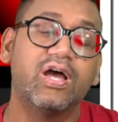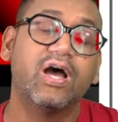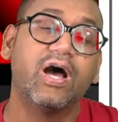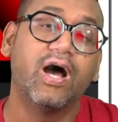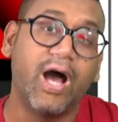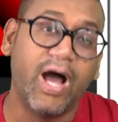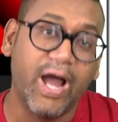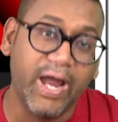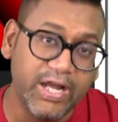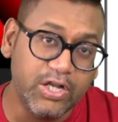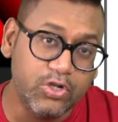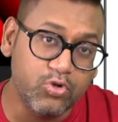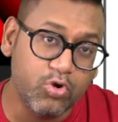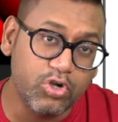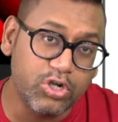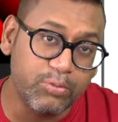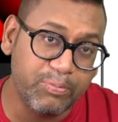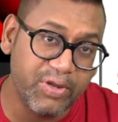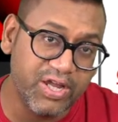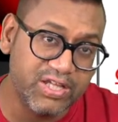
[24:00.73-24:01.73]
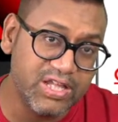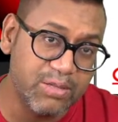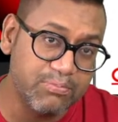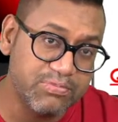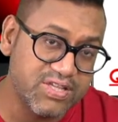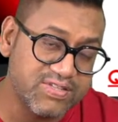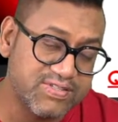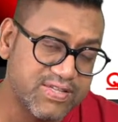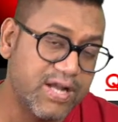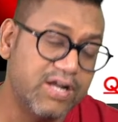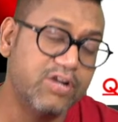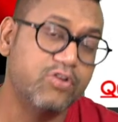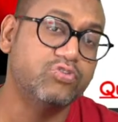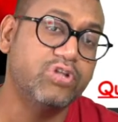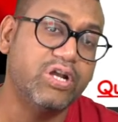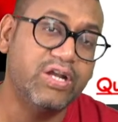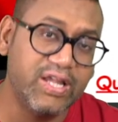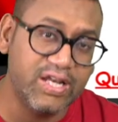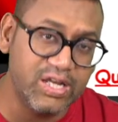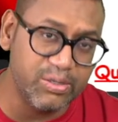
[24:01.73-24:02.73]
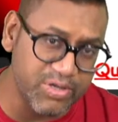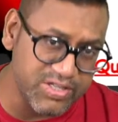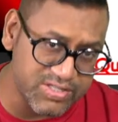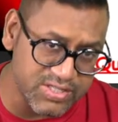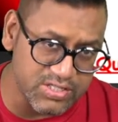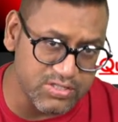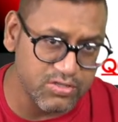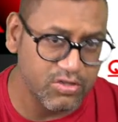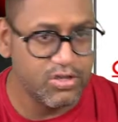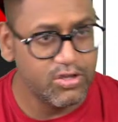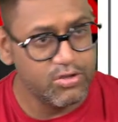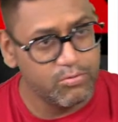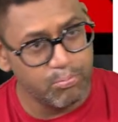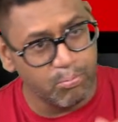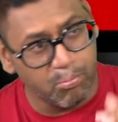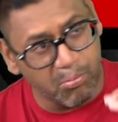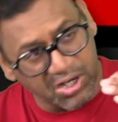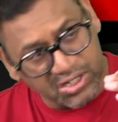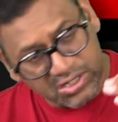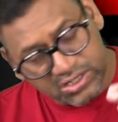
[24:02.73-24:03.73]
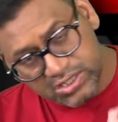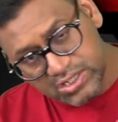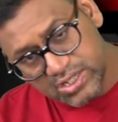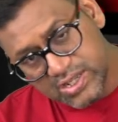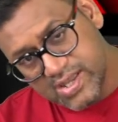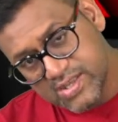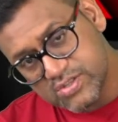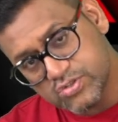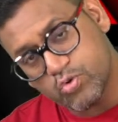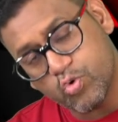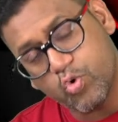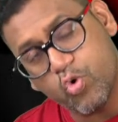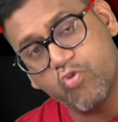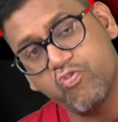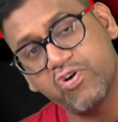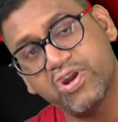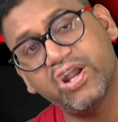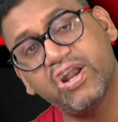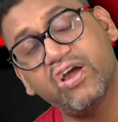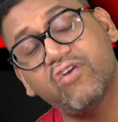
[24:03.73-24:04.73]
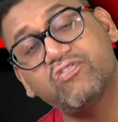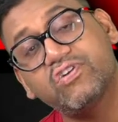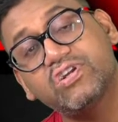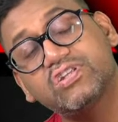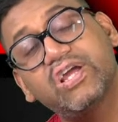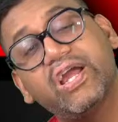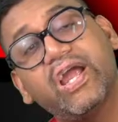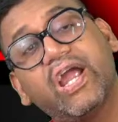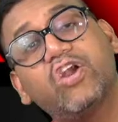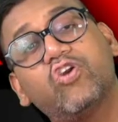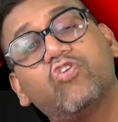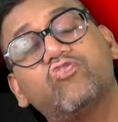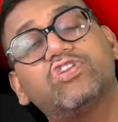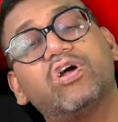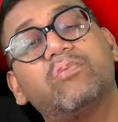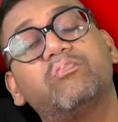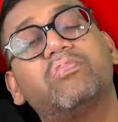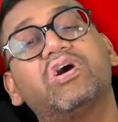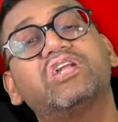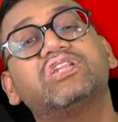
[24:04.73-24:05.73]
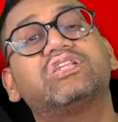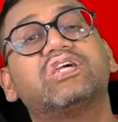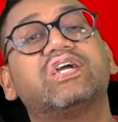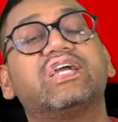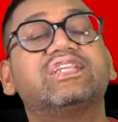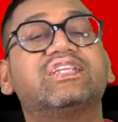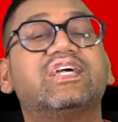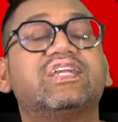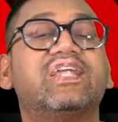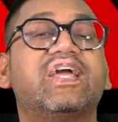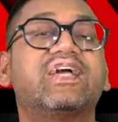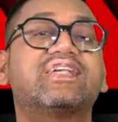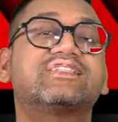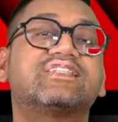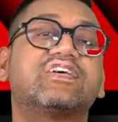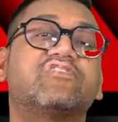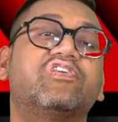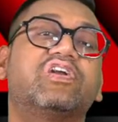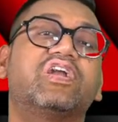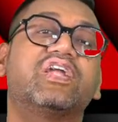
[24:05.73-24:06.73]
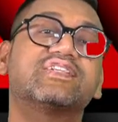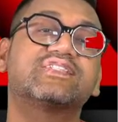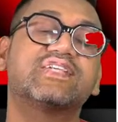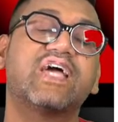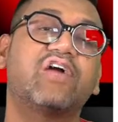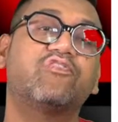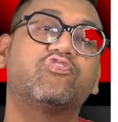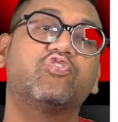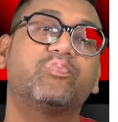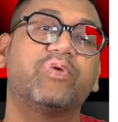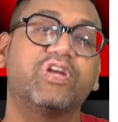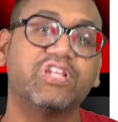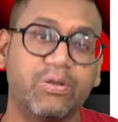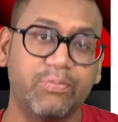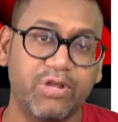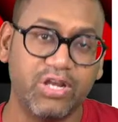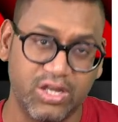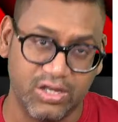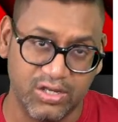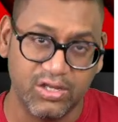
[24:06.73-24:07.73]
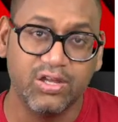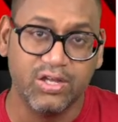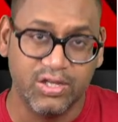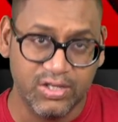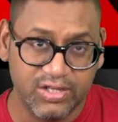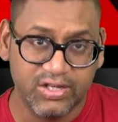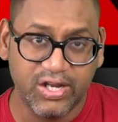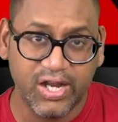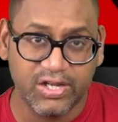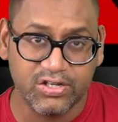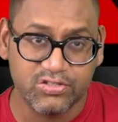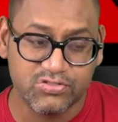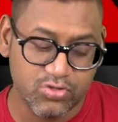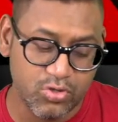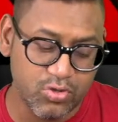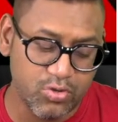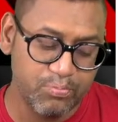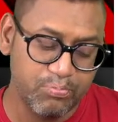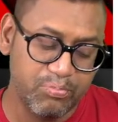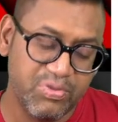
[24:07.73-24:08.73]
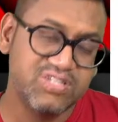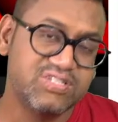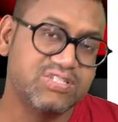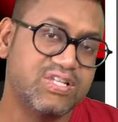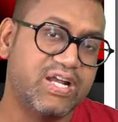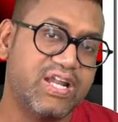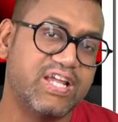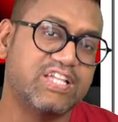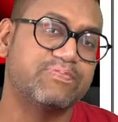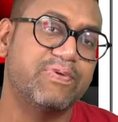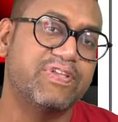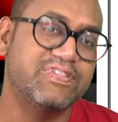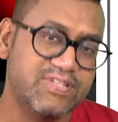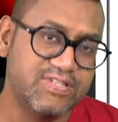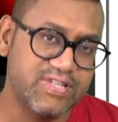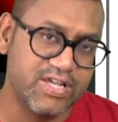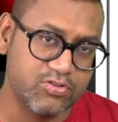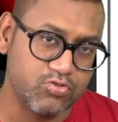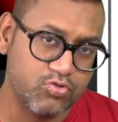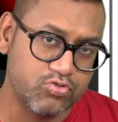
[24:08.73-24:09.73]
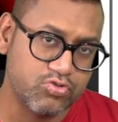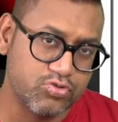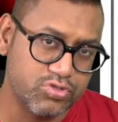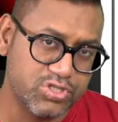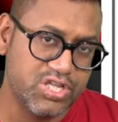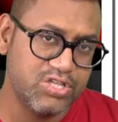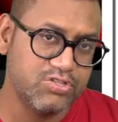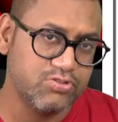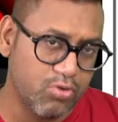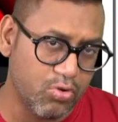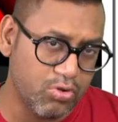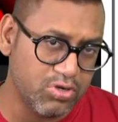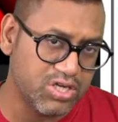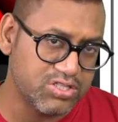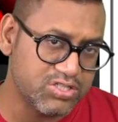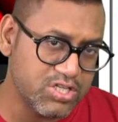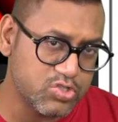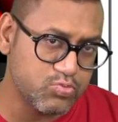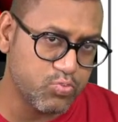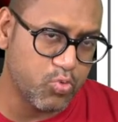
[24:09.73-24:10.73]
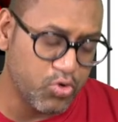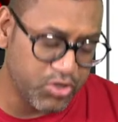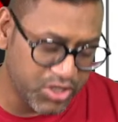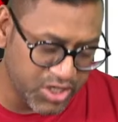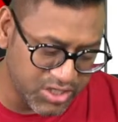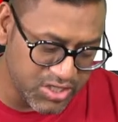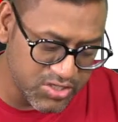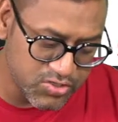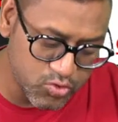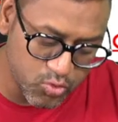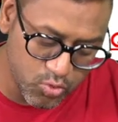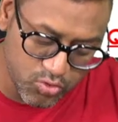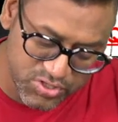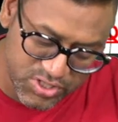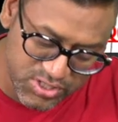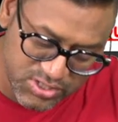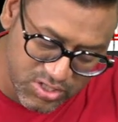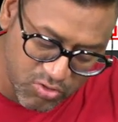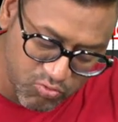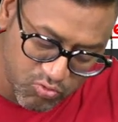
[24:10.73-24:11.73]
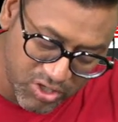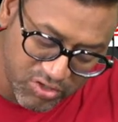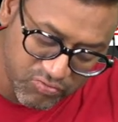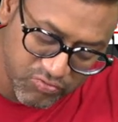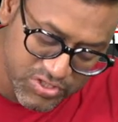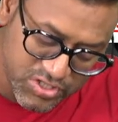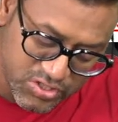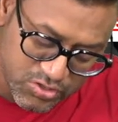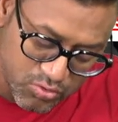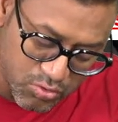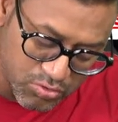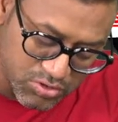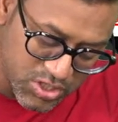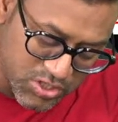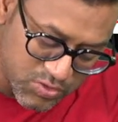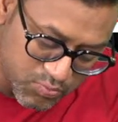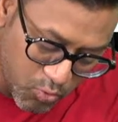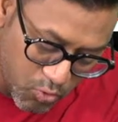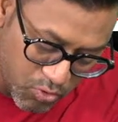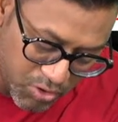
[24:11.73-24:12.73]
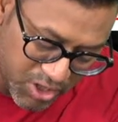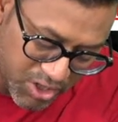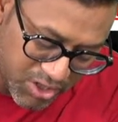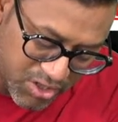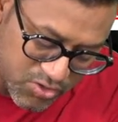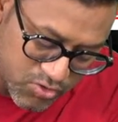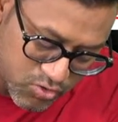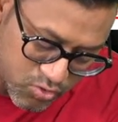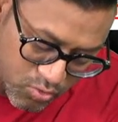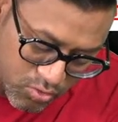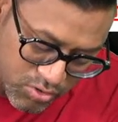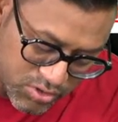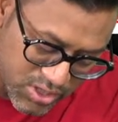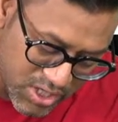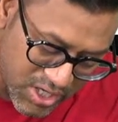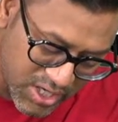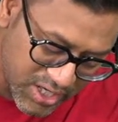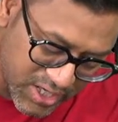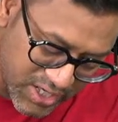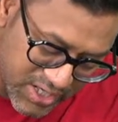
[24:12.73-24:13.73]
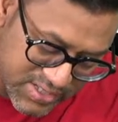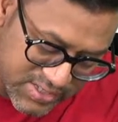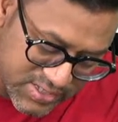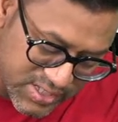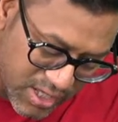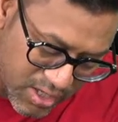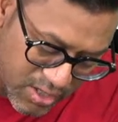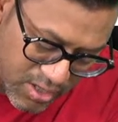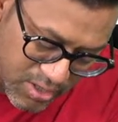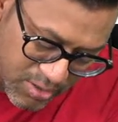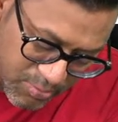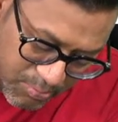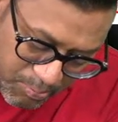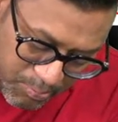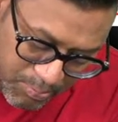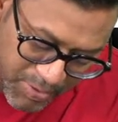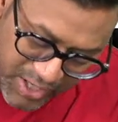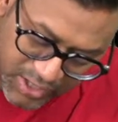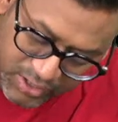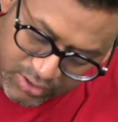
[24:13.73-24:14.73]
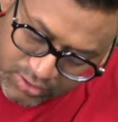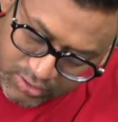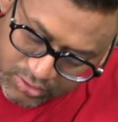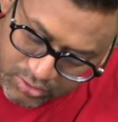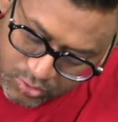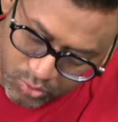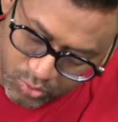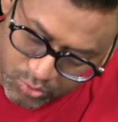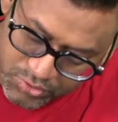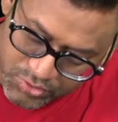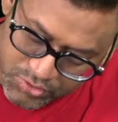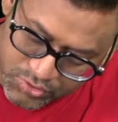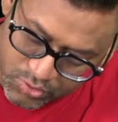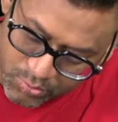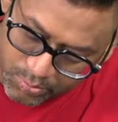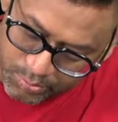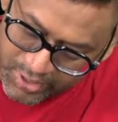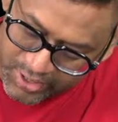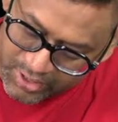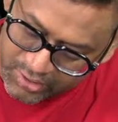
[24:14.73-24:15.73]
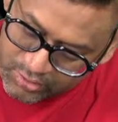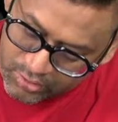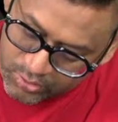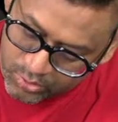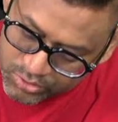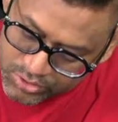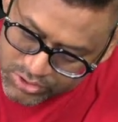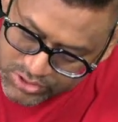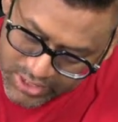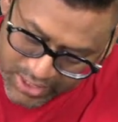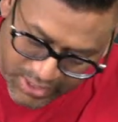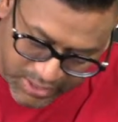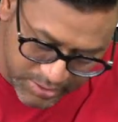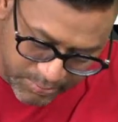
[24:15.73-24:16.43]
I don't pay them the salary on the daily basis. Month is over, and after the end of the month, in the next 7 days, I have to pay the money, right? So means that expense is accrued. So these all are the spontaneous sources. The one which is not the spontaneous source is the bank loan. So bank loan, child,